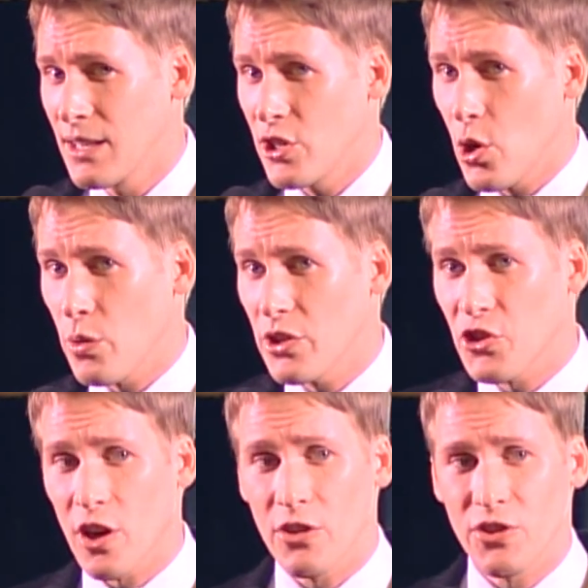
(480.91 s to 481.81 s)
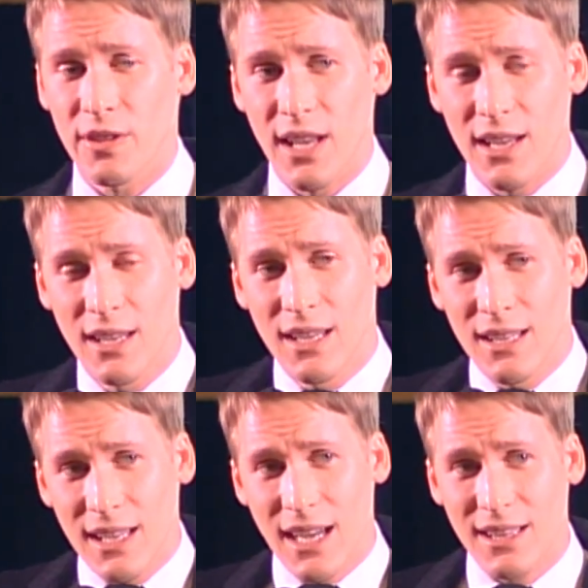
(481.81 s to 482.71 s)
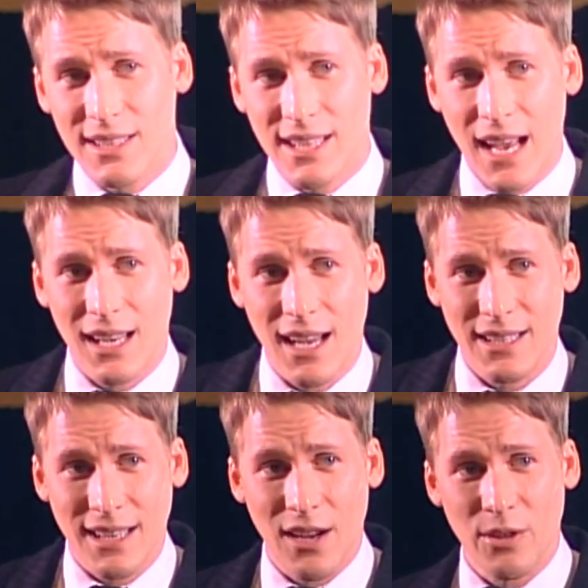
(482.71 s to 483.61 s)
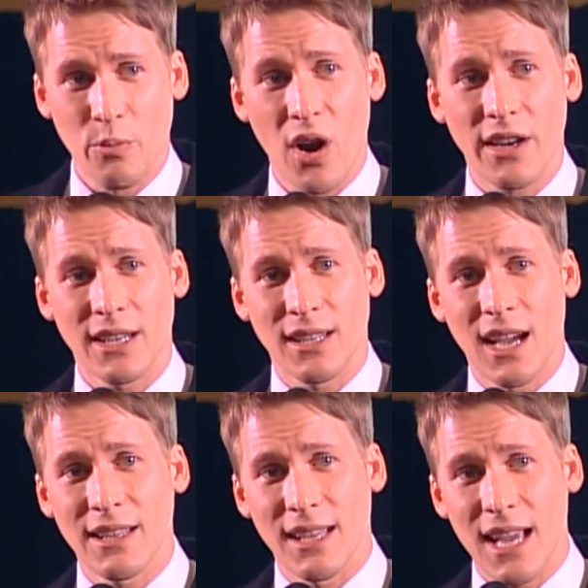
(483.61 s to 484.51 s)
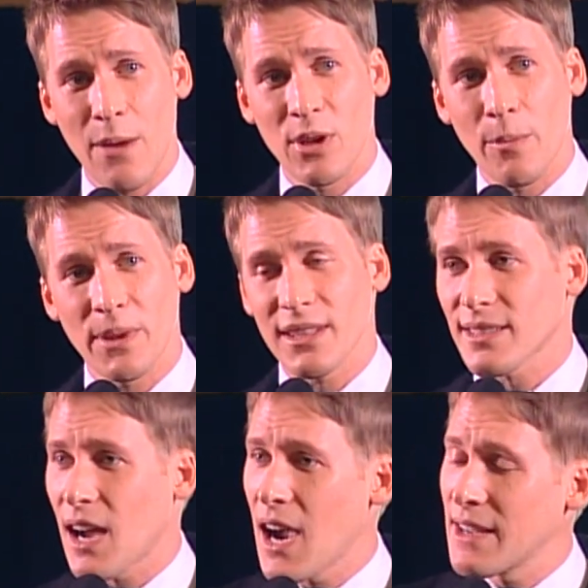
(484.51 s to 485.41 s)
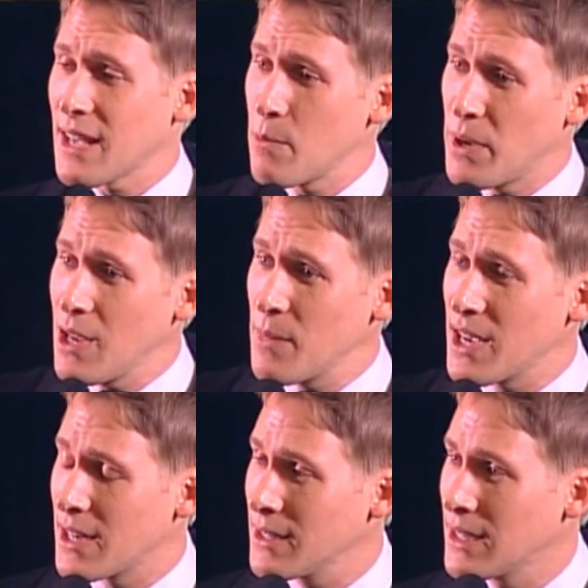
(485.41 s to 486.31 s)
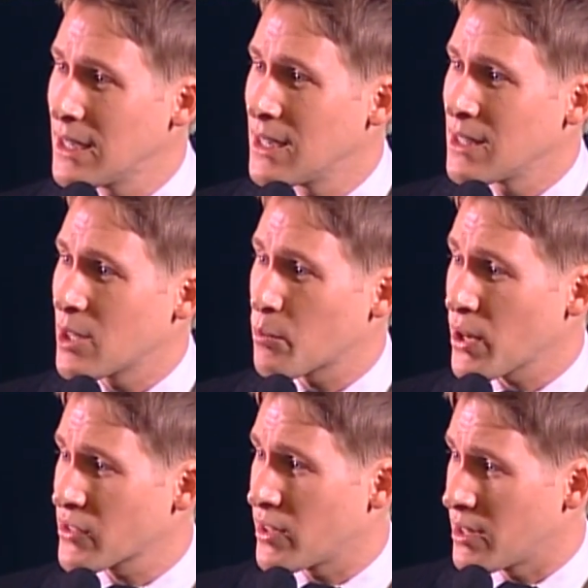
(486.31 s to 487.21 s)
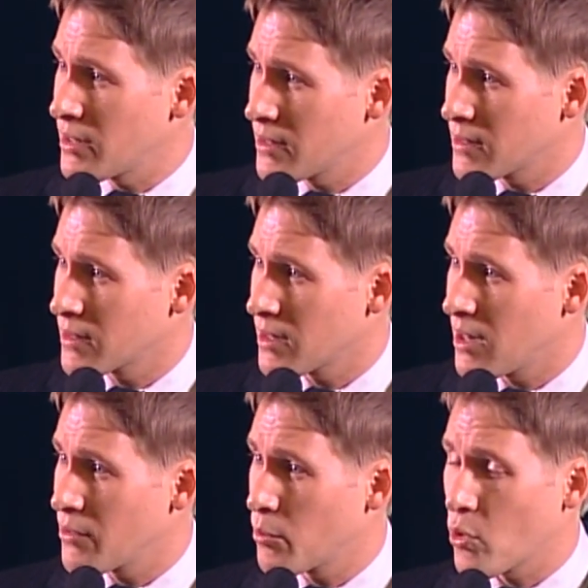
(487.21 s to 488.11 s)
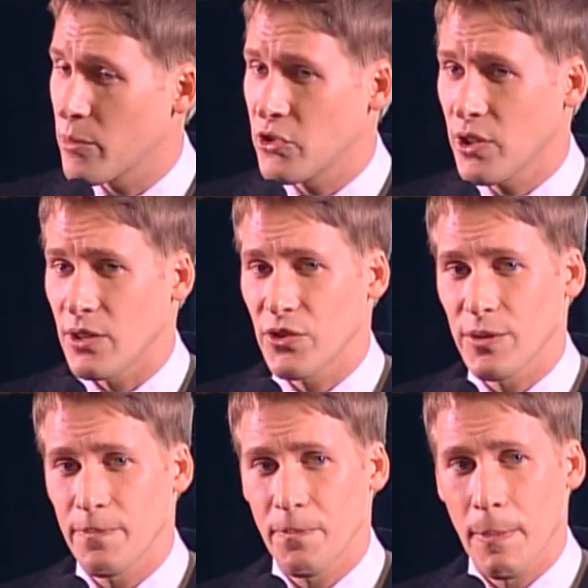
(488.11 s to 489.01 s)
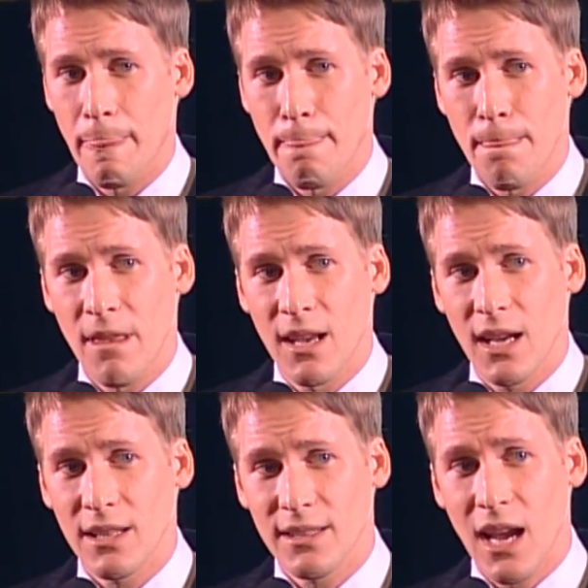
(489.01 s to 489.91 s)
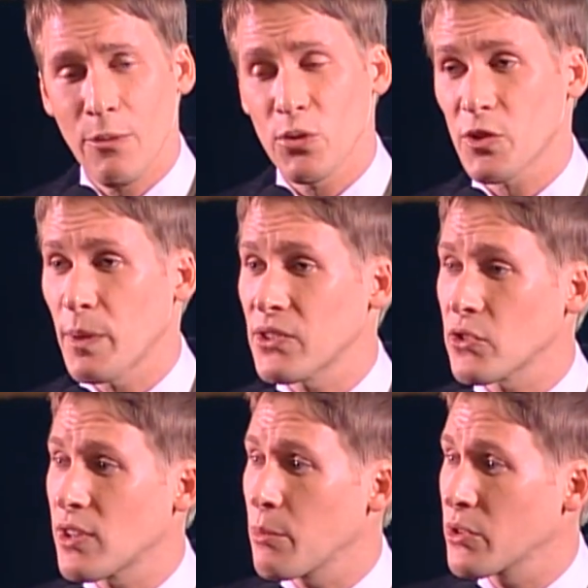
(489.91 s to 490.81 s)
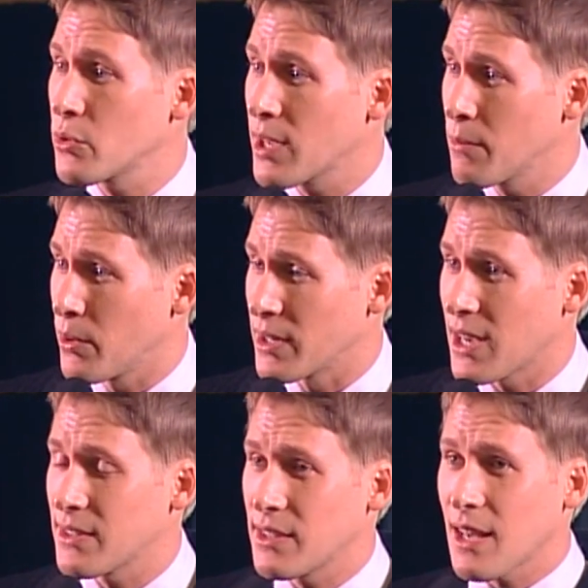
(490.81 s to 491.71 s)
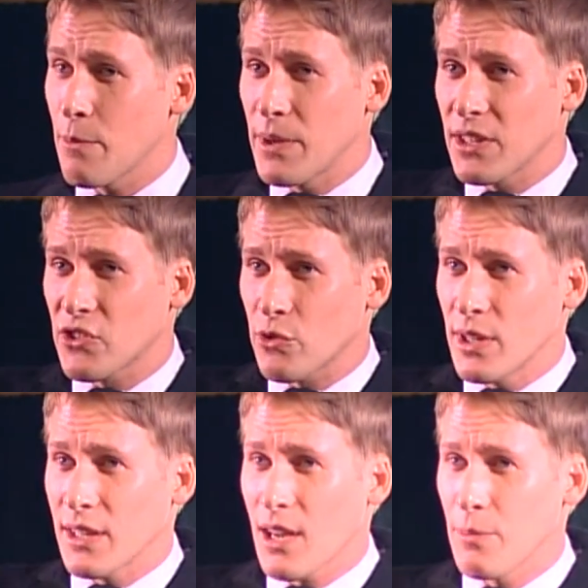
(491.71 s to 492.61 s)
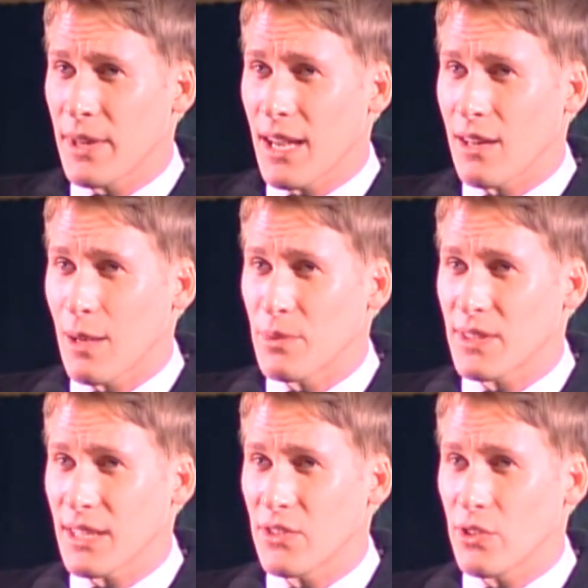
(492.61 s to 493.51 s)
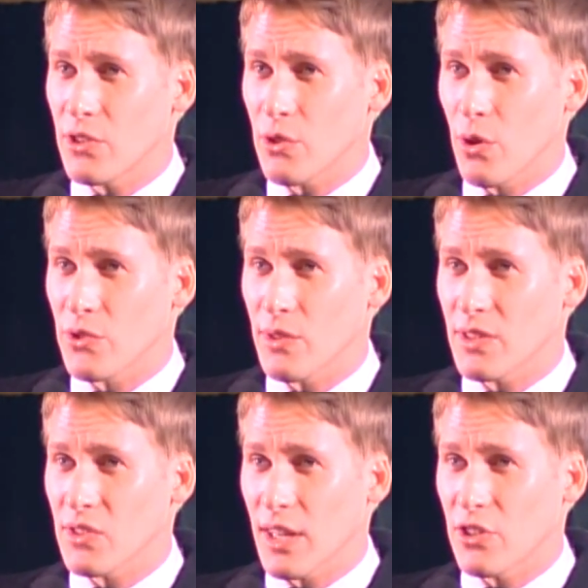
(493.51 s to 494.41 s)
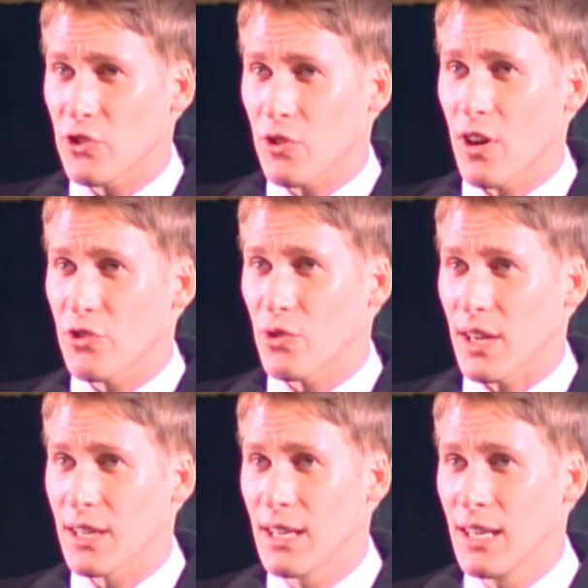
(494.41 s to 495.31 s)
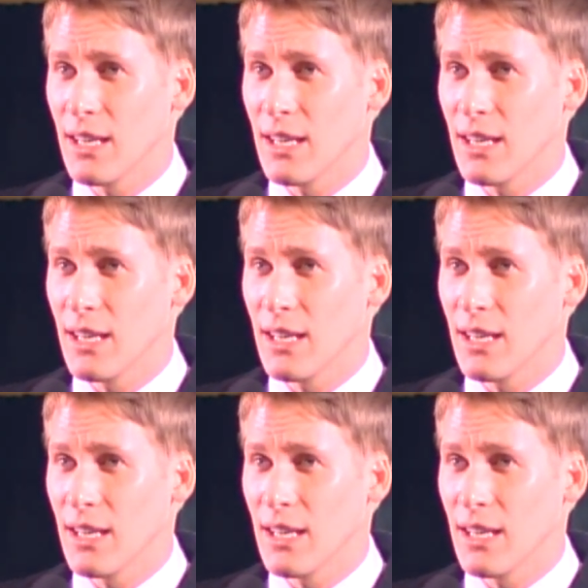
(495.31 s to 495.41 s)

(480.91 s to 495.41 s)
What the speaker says: you go into church, and they got the satellites out in the parking lot, and they aim it up at the sky, and they beam in the president of the Mormon church. And at the time, it was Spencer W. Kimball, and I see that big screen come down. I'm 6 years old, so this is like Star Trek.